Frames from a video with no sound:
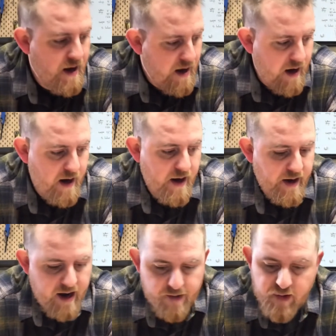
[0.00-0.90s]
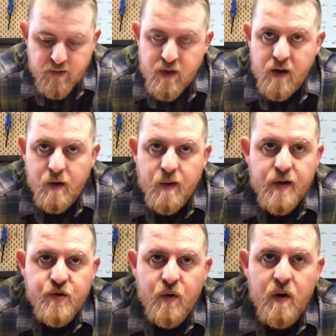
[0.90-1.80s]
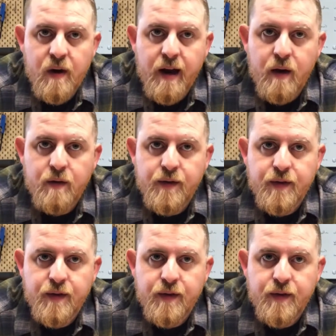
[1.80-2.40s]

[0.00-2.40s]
and I have everything already drawn out.